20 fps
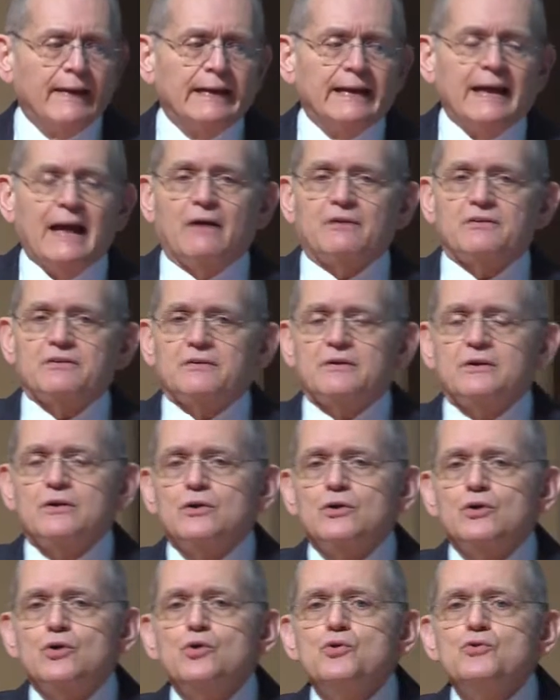Now,
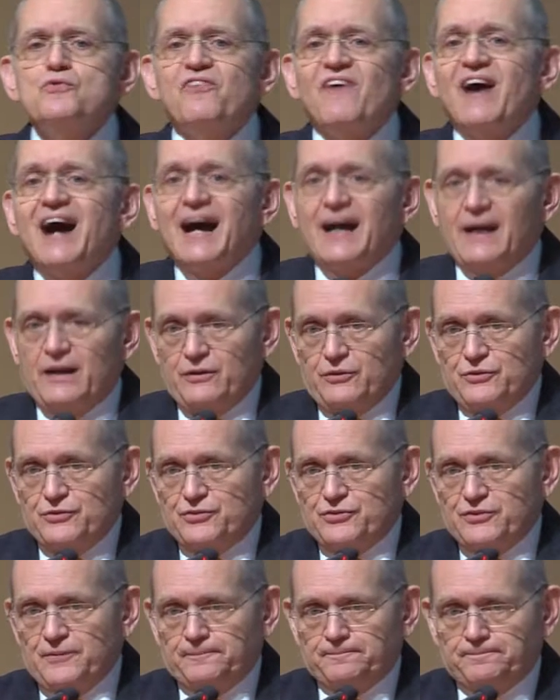who
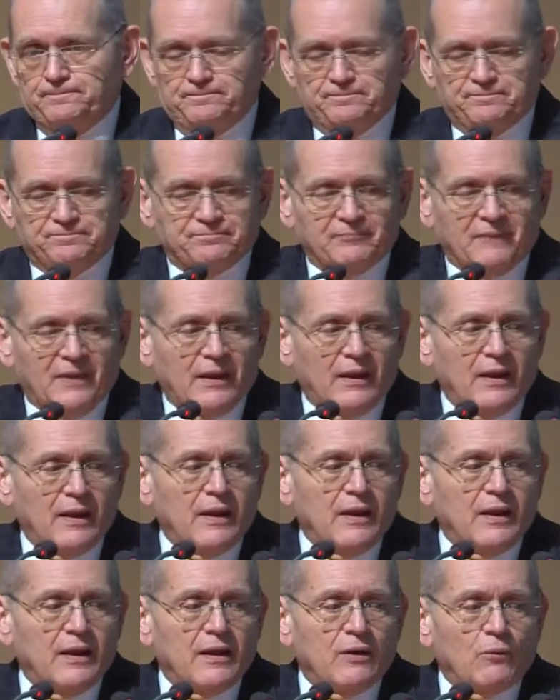files?
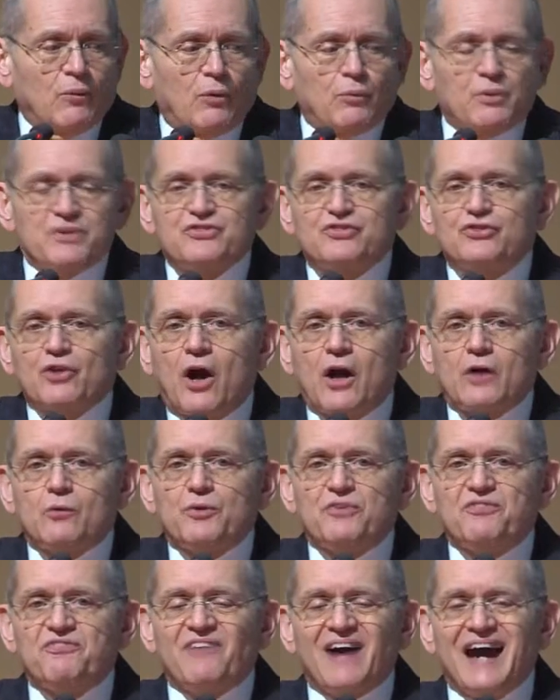Well, we start
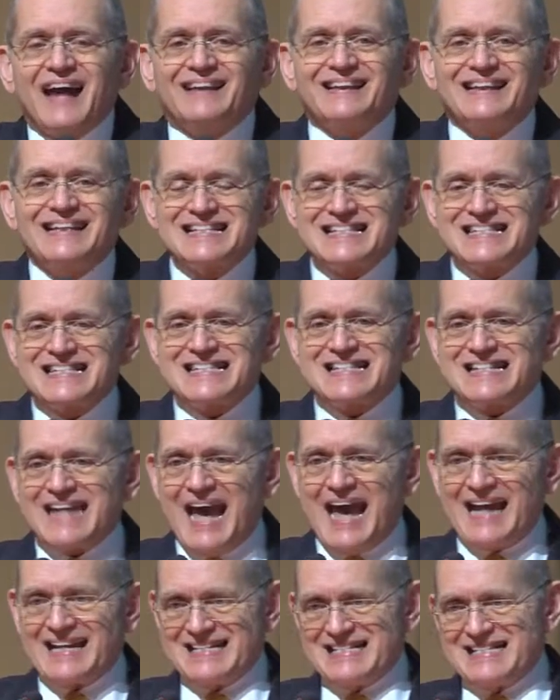with filing
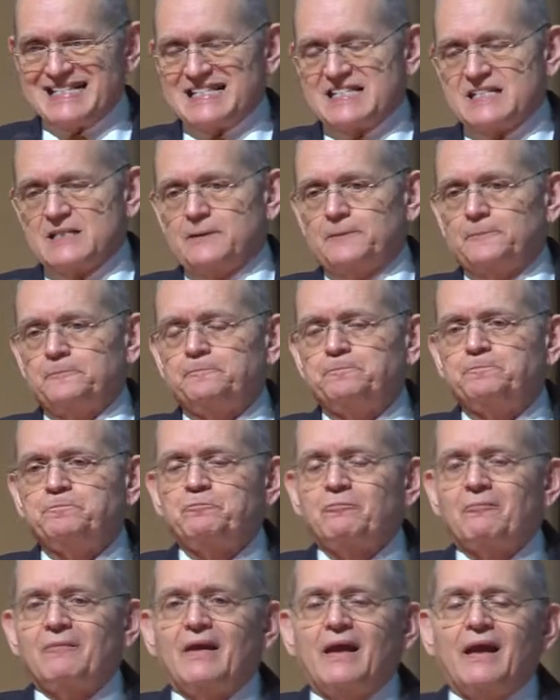status.
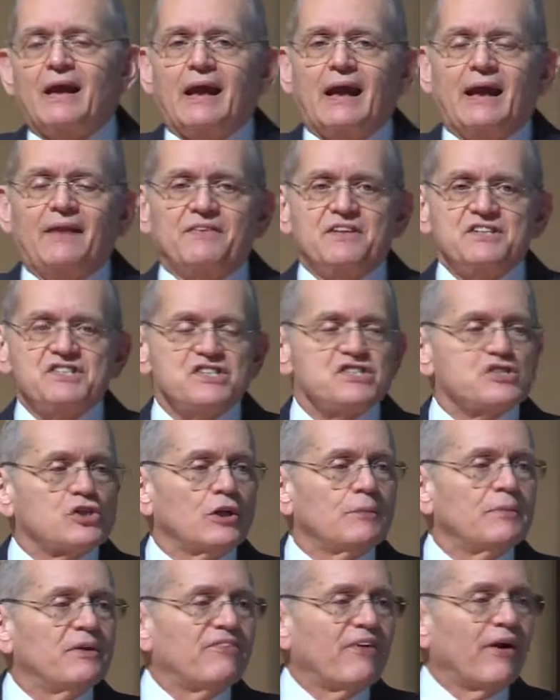And this is going
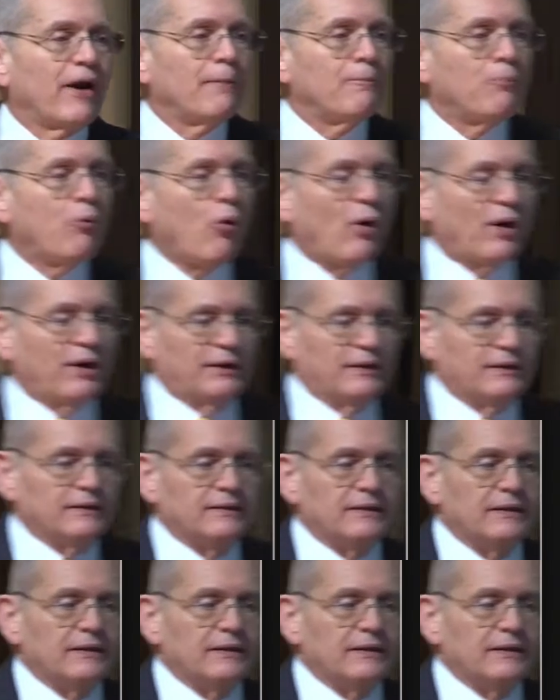to be very important.